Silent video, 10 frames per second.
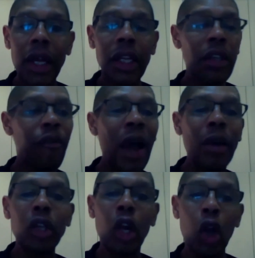He's
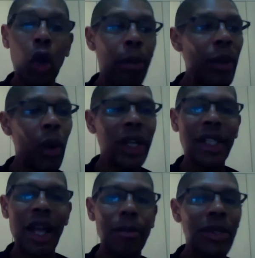found a club in
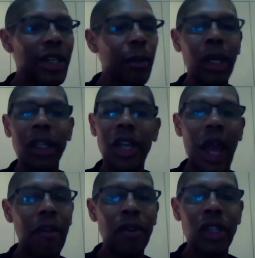West Ham similar
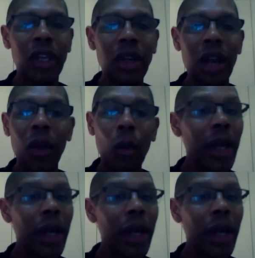to Everton,